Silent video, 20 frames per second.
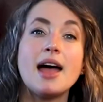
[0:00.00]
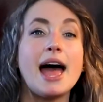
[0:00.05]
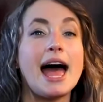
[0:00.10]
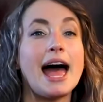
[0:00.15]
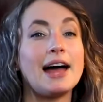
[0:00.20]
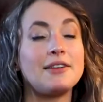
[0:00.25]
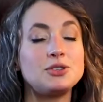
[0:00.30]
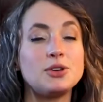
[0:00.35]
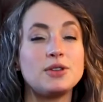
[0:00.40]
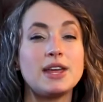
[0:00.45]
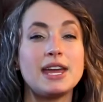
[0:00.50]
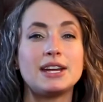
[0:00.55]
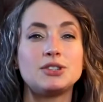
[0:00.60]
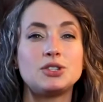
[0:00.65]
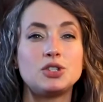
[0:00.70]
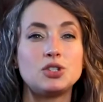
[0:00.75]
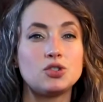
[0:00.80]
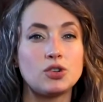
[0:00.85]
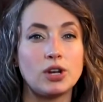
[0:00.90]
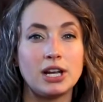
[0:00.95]
After they had
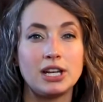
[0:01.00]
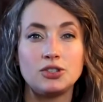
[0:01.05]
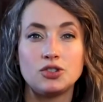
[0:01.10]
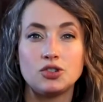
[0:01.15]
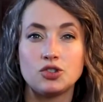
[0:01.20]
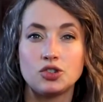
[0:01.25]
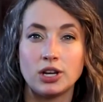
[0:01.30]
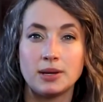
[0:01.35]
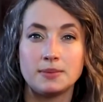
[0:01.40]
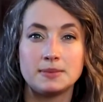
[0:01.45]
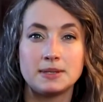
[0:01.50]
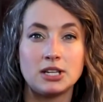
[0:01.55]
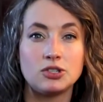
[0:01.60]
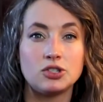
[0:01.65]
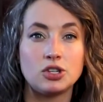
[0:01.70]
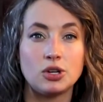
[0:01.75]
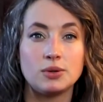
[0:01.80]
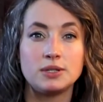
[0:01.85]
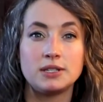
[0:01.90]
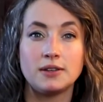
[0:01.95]
strange dreams that
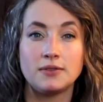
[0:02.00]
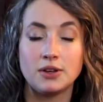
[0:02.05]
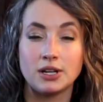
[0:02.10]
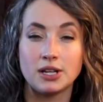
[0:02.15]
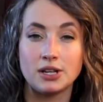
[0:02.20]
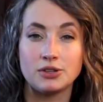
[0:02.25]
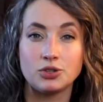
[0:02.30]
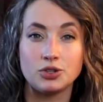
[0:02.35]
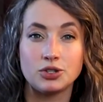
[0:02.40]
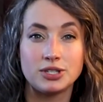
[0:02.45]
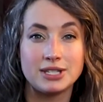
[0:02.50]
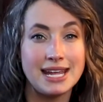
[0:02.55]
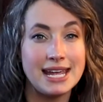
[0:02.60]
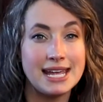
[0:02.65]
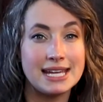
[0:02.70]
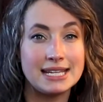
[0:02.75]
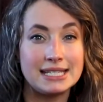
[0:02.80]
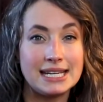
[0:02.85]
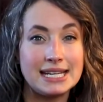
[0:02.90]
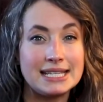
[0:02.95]
Joseph could
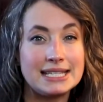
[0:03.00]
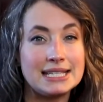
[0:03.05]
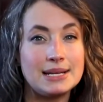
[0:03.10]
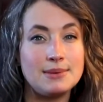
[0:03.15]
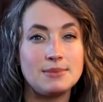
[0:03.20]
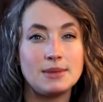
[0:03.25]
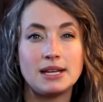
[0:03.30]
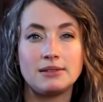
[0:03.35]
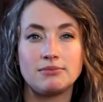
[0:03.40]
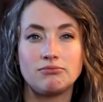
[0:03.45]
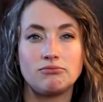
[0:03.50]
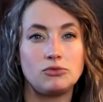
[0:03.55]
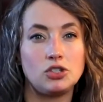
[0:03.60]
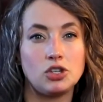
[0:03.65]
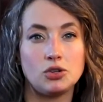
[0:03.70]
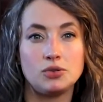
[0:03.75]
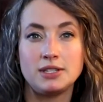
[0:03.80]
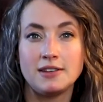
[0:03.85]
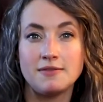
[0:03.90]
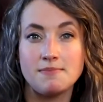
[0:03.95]
understand, it seemed that
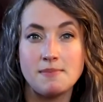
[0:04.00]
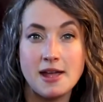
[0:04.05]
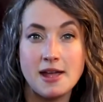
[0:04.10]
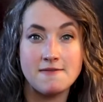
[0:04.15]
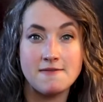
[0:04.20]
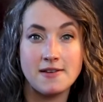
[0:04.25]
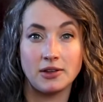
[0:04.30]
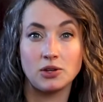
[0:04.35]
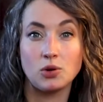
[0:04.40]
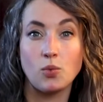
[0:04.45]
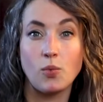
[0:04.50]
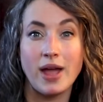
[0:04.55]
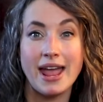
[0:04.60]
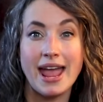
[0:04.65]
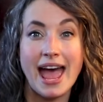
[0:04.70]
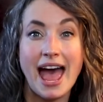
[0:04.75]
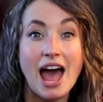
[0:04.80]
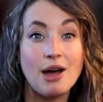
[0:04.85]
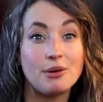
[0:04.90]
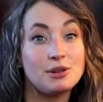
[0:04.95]
Joseph found a
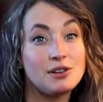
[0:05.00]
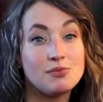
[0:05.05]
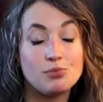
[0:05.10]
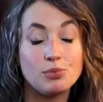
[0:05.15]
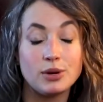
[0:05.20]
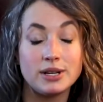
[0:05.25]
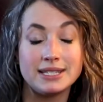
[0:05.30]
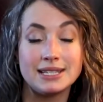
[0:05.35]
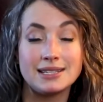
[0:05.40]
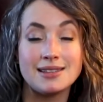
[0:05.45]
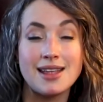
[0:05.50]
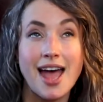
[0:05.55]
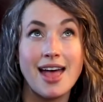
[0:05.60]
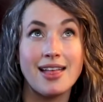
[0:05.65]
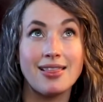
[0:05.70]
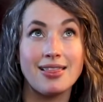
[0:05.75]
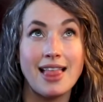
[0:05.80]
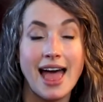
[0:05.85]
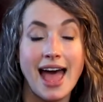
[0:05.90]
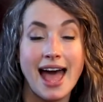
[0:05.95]
way out of prison
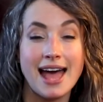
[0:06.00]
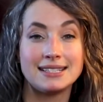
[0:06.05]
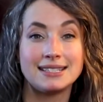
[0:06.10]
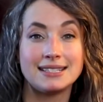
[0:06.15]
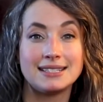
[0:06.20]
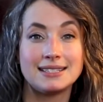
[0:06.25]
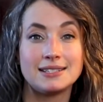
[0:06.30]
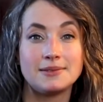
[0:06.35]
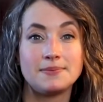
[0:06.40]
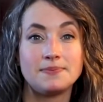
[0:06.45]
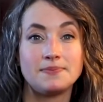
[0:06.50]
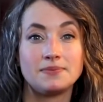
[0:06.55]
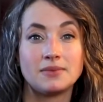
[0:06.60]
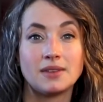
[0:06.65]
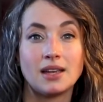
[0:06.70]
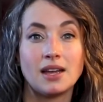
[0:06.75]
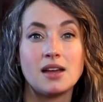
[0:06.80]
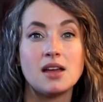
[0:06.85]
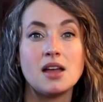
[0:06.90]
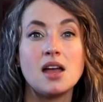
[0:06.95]
at last.
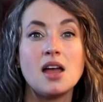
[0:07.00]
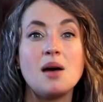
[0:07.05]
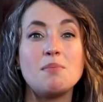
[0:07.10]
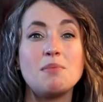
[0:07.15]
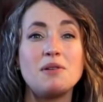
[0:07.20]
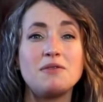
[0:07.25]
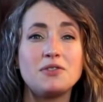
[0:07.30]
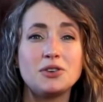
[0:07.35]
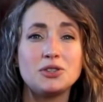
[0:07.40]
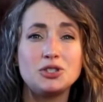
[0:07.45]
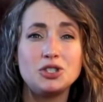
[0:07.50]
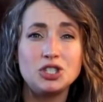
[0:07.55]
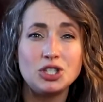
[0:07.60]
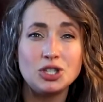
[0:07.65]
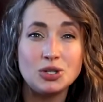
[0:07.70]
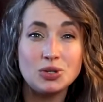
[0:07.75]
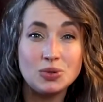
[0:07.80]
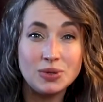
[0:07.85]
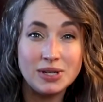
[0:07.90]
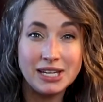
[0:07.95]
But for
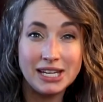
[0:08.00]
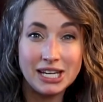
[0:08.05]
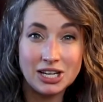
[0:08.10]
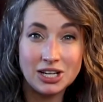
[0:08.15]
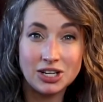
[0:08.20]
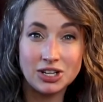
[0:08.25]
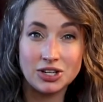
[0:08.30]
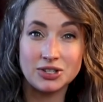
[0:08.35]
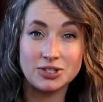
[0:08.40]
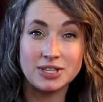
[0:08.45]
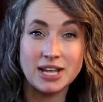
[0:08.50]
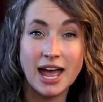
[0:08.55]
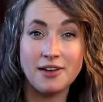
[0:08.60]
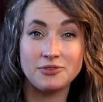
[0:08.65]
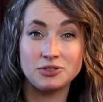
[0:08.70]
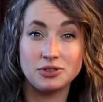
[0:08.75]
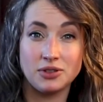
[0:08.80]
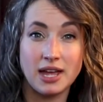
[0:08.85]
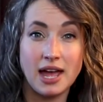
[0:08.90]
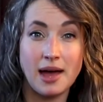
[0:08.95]
two years
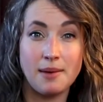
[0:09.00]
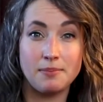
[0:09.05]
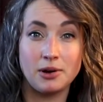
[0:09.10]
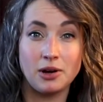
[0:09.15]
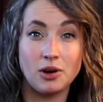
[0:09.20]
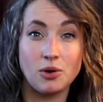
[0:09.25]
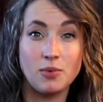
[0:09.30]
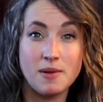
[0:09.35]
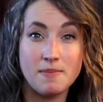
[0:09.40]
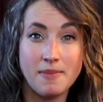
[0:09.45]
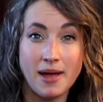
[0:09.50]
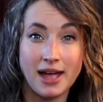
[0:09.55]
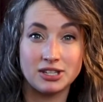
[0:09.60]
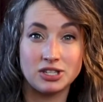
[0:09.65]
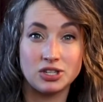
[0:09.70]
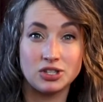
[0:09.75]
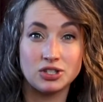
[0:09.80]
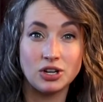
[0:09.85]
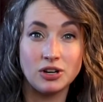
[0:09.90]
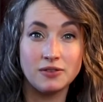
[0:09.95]
after the cupbearer went back
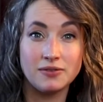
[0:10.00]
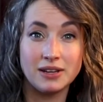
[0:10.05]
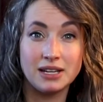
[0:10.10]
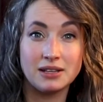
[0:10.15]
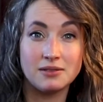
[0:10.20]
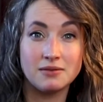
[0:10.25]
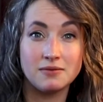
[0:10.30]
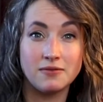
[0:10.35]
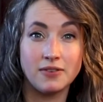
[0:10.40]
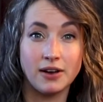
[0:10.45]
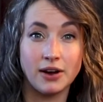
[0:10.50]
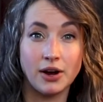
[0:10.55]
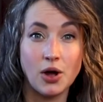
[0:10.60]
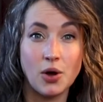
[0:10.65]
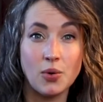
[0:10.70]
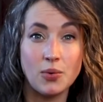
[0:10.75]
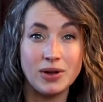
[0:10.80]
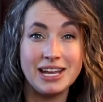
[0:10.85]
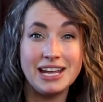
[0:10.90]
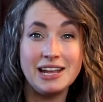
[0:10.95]
to serving
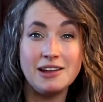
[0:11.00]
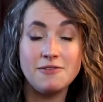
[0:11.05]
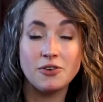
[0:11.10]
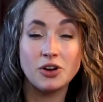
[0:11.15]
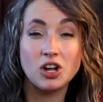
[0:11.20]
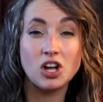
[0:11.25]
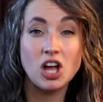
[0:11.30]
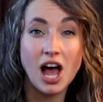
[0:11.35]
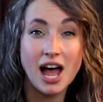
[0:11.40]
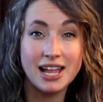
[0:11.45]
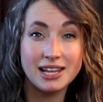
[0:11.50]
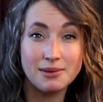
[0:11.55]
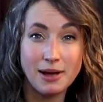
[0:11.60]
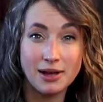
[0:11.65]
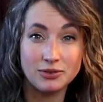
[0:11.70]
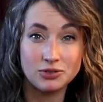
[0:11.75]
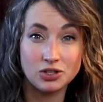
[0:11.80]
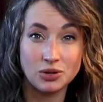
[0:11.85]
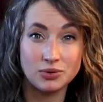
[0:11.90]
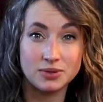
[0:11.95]
Pharaoh, he forgot
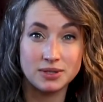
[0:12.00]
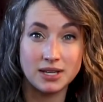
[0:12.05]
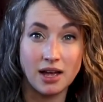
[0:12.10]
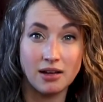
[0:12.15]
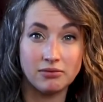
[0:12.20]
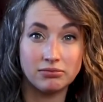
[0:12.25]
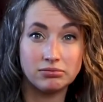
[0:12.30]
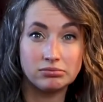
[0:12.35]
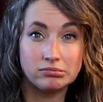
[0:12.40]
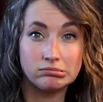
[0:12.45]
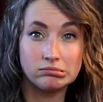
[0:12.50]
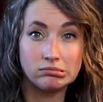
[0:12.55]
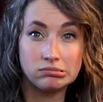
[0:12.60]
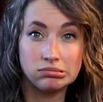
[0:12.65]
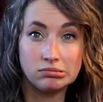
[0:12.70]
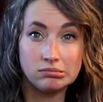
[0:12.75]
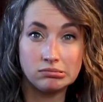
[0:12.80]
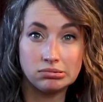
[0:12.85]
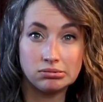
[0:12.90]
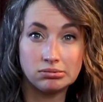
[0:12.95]
about Joseph.
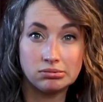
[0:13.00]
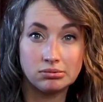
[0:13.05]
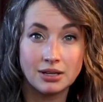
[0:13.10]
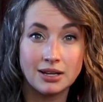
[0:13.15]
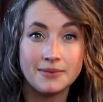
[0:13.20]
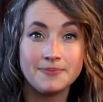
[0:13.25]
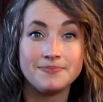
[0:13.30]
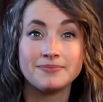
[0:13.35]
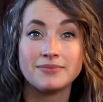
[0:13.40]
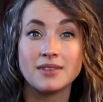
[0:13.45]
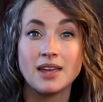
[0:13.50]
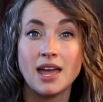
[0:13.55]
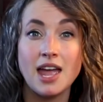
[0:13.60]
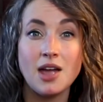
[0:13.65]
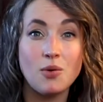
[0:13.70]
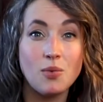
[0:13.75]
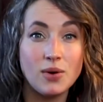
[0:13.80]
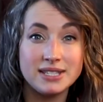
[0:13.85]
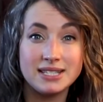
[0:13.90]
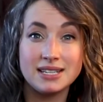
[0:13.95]
Whew.
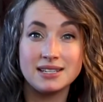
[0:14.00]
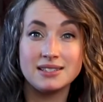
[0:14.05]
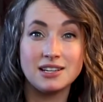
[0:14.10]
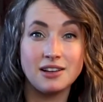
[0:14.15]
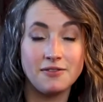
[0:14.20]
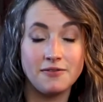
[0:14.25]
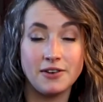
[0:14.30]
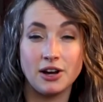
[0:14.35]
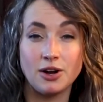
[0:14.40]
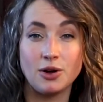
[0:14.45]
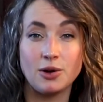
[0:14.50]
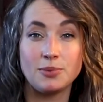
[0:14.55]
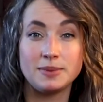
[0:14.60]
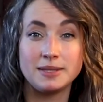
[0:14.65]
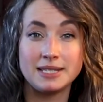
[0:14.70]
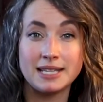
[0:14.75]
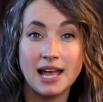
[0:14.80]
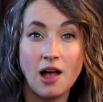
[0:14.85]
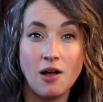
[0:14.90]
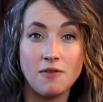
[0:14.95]
It wasn't until Pharaoh
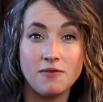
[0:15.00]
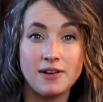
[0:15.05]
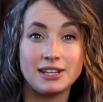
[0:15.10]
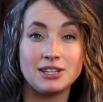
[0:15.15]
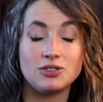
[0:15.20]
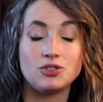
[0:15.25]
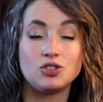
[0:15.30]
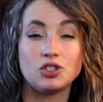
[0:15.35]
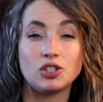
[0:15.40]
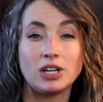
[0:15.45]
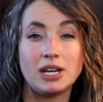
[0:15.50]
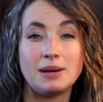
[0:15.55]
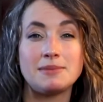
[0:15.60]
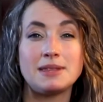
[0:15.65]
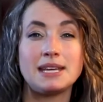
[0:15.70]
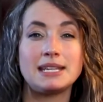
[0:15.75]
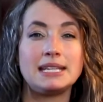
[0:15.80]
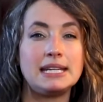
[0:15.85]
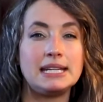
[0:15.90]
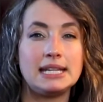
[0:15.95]
himself had a dream
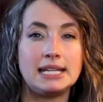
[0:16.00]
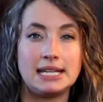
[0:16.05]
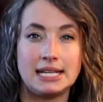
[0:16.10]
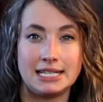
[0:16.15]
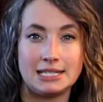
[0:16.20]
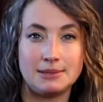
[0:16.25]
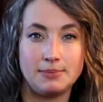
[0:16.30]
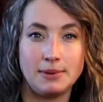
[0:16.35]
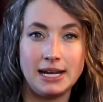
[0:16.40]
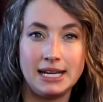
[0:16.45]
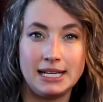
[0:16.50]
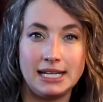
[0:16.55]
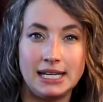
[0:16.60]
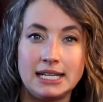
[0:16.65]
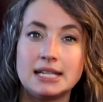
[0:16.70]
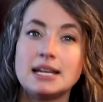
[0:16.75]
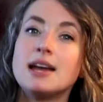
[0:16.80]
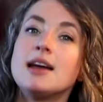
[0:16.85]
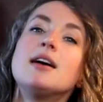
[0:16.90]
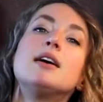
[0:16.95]
that needed
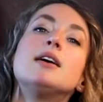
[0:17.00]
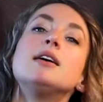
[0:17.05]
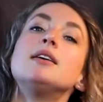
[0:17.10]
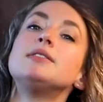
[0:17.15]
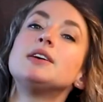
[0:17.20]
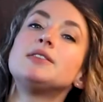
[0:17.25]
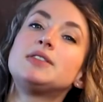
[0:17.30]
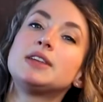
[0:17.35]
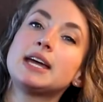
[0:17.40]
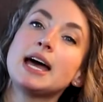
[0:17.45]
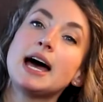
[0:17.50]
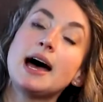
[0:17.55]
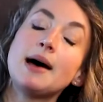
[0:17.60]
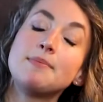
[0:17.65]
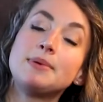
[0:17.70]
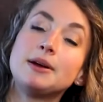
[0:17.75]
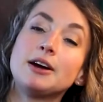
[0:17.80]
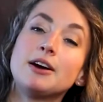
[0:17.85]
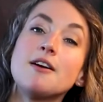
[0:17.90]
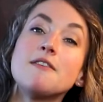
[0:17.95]
explaining that the
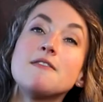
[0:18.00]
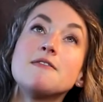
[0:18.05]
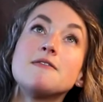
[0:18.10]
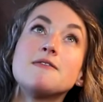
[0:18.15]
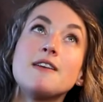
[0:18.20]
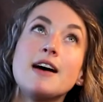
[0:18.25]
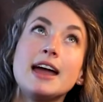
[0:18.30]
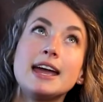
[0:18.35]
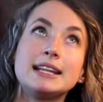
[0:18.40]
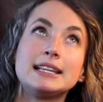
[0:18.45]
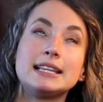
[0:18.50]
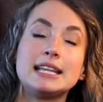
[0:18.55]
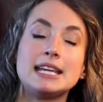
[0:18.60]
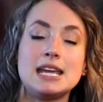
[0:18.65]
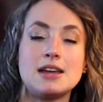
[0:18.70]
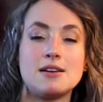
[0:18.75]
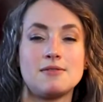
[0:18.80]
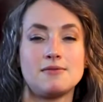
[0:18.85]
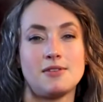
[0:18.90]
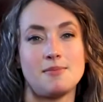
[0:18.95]
cupbearer
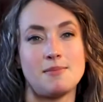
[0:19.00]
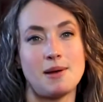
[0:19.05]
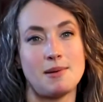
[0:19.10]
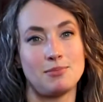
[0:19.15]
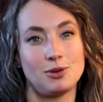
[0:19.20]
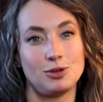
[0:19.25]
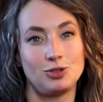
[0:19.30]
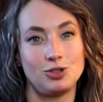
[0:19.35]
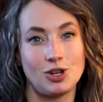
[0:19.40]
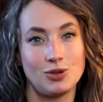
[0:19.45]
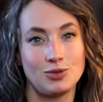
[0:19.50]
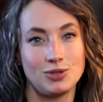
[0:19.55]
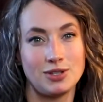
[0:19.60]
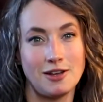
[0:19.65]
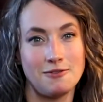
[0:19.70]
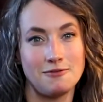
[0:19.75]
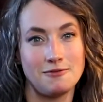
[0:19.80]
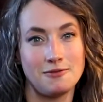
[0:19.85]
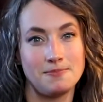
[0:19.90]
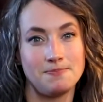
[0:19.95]
finally remembered
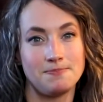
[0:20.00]
Joseph.